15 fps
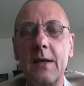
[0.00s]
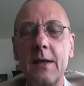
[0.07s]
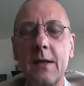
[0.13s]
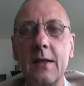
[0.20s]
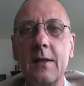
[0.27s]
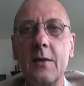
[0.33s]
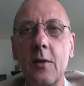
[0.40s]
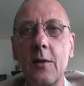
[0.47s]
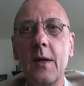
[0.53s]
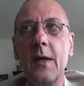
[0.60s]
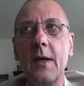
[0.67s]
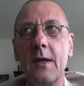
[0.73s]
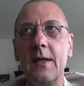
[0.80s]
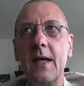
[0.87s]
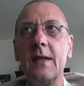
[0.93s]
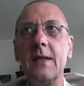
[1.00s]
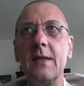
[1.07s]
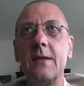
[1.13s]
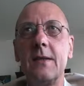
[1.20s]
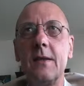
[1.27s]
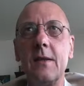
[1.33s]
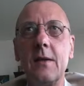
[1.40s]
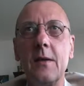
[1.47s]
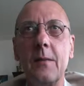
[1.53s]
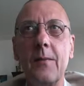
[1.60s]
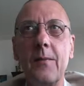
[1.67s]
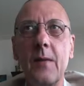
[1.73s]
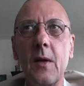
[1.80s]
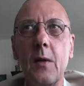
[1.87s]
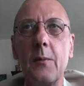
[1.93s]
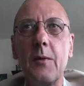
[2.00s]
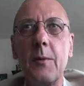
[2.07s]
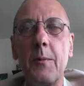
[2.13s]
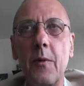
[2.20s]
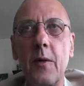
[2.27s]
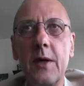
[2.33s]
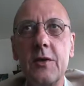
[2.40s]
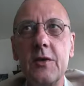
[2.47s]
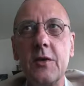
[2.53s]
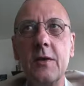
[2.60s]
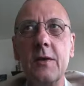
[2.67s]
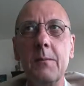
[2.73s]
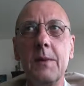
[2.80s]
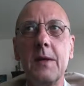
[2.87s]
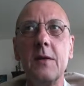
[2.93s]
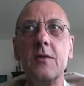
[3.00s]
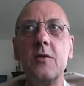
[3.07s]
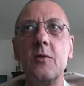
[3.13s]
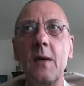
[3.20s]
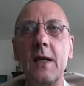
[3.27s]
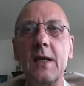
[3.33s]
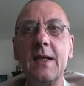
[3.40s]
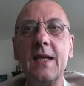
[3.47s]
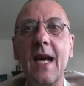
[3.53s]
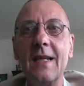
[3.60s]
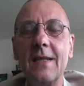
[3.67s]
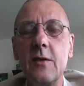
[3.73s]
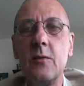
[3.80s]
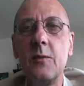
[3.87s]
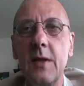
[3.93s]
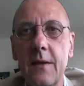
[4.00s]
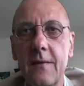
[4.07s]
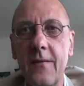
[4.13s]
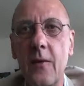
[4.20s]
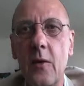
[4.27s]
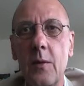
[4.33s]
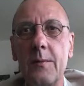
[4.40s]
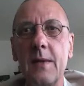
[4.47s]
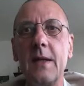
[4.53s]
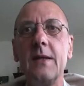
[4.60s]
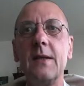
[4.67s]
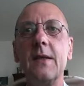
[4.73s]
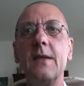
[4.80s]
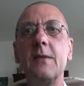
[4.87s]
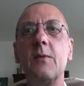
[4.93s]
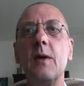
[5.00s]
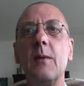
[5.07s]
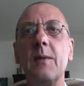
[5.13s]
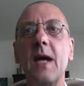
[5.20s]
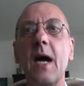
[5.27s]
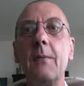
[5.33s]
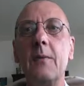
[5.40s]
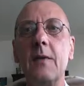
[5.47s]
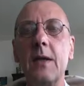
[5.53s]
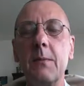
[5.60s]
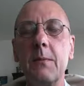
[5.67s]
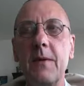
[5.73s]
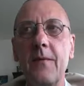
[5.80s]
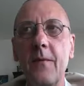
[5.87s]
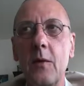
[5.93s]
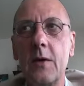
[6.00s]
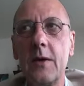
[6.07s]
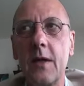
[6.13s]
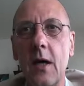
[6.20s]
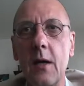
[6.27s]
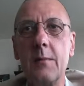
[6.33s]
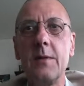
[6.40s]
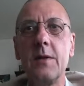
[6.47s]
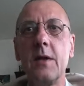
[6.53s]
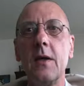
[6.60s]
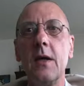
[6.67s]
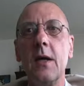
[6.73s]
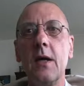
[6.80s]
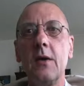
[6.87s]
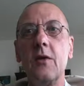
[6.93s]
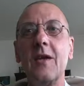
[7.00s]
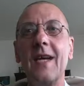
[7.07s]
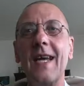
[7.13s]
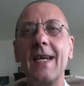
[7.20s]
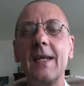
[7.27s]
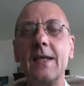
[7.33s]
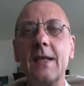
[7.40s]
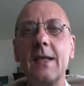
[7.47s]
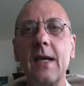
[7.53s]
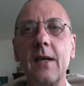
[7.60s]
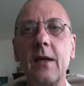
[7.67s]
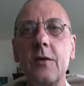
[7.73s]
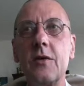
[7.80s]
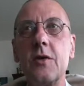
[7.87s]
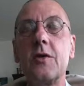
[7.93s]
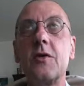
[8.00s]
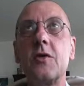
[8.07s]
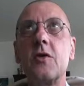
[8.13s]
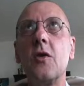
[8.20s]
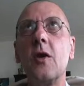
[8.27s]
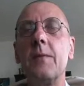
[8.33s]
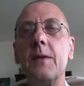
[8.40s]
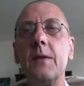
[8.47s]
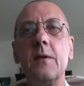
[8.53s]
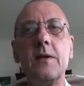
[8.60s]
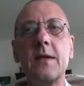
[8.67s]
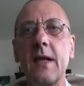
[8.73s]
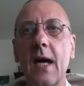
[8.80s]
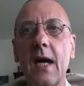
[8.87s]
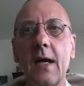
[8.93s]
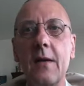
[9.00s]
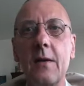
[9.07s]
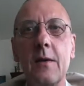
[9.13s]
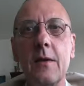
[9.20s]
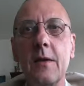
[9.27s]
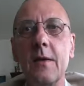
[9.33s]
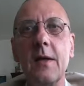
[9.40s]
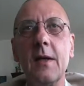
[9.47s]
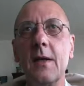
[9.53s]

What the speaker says: it. And so that is the preparation, because humanity has to be informed that this will be happening before it comes. The galactic cannot just show up in the sky,